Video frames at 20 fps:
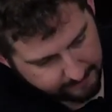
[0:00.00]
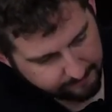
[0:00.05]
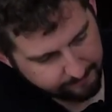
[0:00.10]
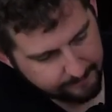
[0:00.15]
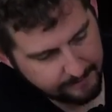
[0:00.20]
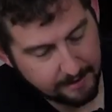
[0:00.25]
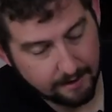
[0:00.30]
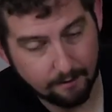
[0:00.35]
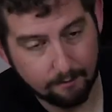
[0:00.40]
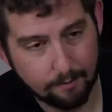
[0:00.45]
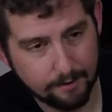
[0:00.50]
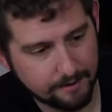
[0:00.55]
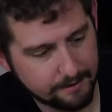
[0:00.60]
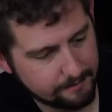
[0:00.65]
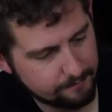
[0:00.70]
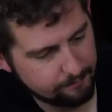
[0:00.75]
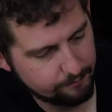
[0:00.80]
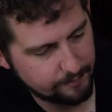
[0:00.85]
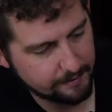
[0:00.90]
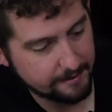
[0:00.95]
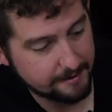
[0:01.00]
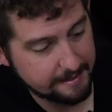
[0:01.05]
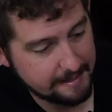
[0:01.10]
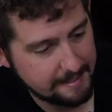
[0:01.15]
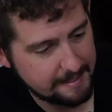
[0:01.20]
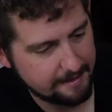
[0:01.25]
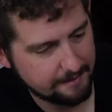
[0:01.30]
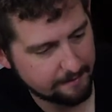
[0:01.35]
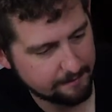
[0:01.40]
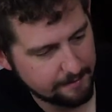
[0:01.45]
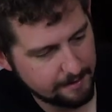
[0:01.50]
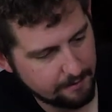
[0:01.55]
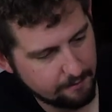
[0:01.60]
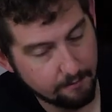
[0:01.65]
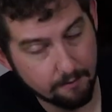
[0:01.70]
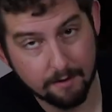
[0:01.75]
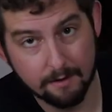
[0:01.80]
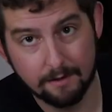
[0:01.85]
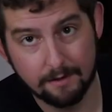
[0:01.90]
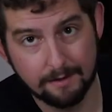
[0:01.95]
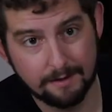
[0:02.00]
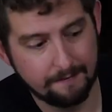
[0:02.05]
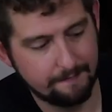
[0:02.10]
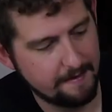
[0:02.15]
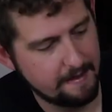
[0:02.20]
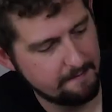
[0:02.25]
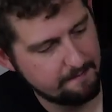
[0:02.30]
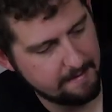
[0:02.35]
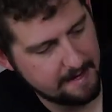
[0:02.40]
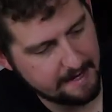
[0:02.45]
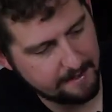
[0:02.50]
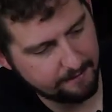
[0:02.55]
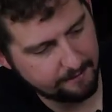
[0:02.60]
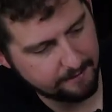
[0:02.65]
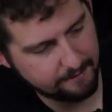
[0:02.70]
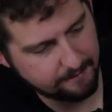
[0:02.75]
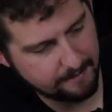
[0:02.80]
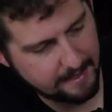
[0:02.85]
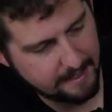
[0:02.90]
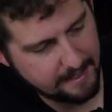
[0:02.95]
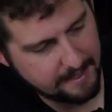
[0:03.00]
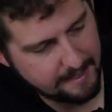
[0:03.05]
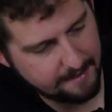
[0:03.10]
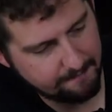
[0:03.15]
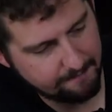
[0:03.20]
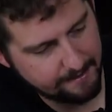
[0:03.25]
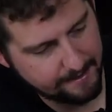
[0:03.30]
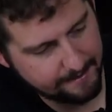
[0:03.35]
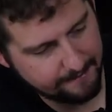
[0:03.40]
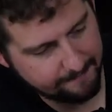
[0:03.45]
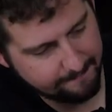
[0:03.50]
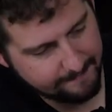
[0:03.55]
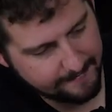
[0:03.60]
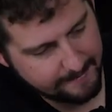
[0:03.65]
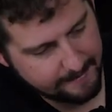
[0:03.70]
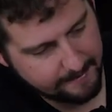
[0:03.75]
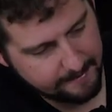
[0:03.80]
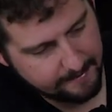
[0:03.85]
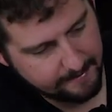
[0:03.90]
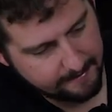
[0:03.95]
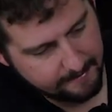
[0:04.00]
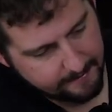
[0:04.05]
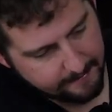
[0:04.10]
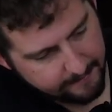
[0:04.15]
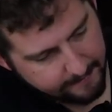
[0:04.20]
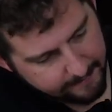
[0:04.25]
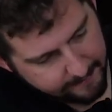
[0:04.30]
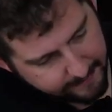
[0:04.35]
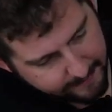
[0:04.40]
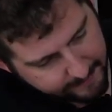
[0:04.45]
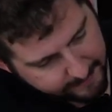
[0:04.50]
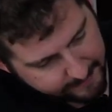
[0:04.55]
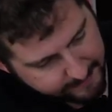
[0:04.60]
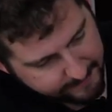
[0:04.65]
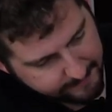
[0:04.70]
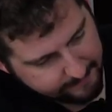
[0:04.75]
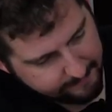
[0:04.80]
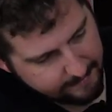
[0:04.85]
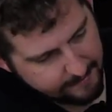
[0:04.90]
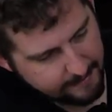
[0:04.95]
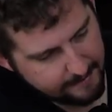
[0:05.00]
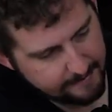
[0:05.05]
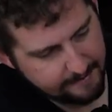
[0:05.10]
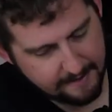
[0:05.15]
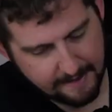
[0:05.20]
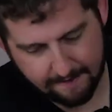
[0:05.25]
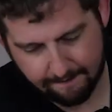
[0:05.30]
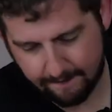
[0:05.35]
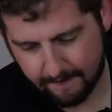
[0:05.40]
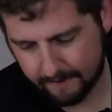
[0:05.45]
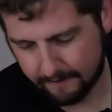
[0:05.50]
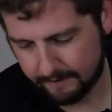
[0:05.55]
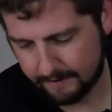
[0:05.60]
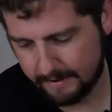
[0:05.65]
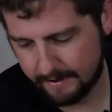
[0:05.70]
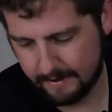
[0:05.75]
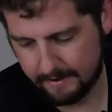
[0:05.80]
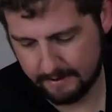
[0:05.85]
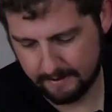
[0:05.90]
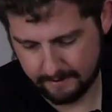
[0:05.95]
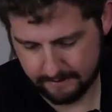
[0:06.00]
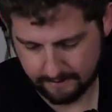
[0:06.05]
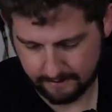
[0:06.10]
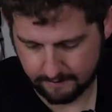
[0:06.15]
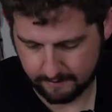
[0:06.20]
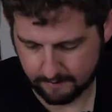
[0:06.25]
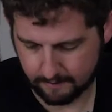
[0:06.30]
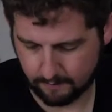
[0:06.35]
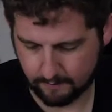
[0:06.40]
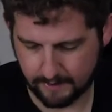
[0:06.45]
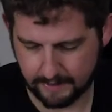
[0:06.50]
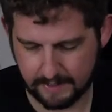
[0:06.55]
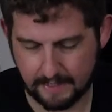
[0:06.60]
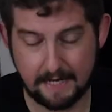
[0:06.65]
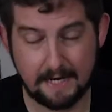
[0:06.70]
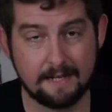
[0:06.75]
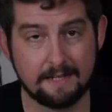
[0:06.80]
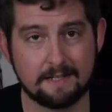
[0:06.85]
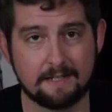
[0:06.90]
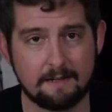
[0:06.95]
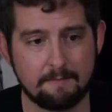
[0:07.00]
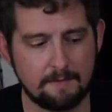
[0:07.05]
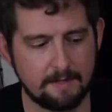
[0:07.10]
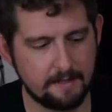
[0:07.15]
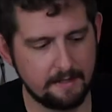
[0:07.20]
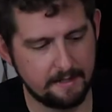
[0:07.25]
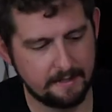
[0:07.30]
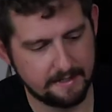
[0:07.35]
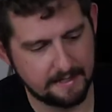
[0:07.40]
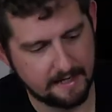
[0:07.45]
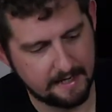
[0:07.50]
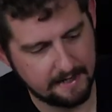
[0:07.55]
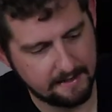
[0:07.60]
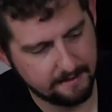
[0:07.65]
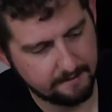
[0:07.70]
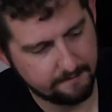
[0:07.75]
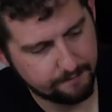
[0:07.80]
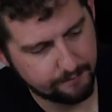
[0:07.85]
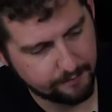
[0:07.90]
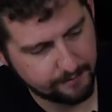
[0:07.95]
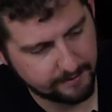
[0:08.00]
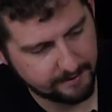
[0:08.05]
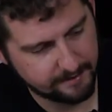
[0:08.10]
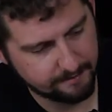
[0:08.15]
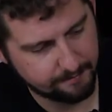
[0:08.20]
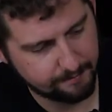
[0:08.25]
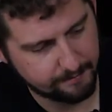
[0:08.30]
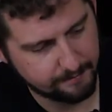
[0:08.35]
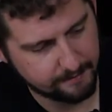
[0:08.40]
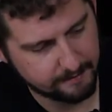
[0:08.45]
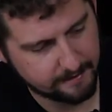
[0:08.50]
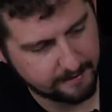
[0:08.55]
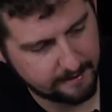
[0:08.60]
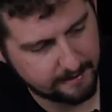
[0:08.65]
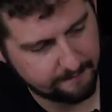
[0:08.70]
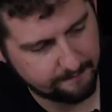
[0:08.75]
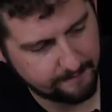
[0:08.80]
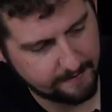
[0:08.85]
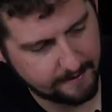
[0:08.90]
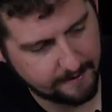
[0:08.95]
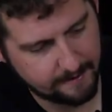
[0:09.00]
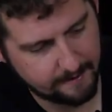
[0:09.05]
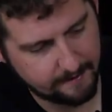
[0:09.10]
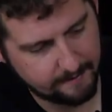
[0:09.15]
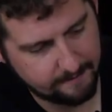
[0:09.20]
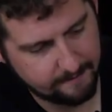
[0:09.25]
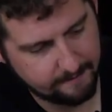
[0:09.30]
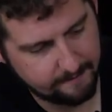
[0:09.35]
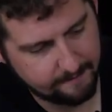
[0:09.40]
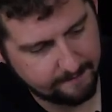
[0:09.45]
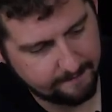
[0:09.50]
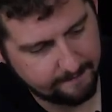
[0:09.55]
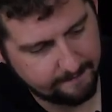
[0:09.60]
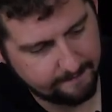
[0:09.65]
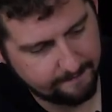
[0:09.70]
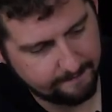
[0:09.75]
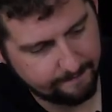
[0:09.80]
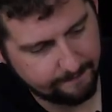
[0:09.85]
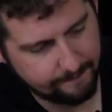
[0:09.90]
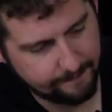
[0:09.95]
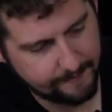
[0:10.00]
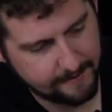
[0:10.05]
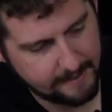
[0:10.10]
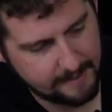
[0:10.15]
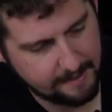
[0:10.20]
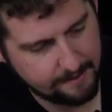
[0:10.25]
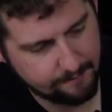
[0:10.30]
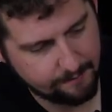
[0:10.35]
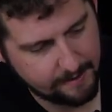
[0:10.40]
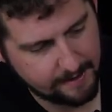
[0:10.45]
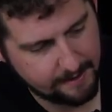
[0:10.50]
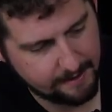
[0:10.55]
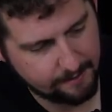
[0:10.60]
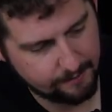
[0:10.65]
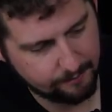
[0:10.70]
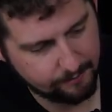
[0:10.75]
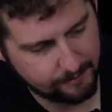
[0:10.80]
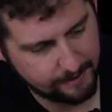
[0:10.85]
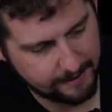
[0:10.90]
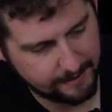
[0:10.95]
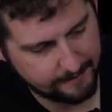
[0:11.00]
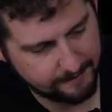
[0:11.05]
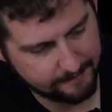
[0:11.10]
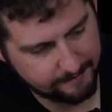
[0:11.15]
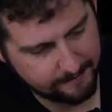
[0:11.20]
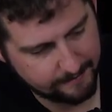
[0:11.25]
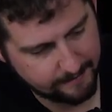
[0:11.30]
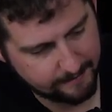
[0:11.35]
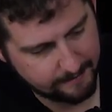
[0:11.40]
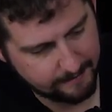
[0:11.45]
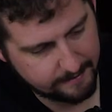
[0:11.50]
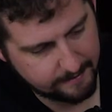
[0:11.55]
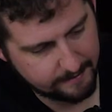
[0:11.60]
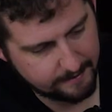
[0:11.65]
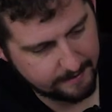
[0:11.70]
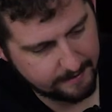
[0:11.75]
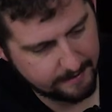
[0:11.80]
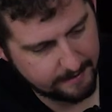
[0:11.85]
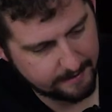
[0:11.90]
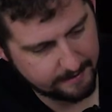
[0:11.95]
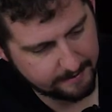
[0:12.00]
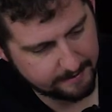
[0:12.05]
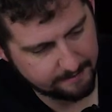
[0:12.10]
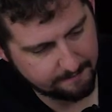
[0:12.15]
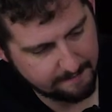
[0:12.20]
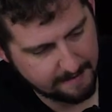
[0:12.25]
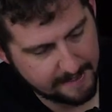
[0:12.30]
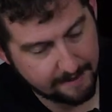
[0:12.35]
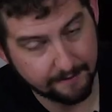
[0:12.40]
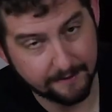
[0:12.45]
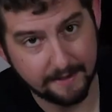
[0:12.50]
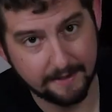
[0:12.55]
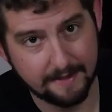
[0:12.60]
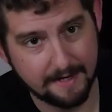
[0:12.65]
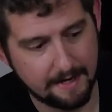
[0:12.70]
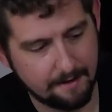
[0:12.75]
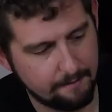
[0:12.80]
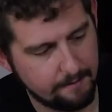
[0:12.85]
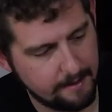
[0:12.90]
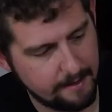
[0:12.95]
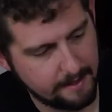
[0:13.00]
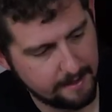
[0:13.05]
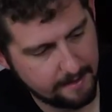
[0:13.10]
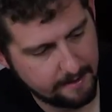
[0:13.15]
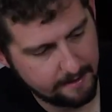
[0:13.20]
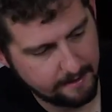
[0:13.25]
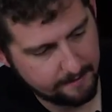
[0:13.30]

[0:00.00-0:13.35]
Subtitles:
you know, we'll see in the real world if that matters or not, but it's definitely going against some of the design principles of the E3D cooling to mount it that way.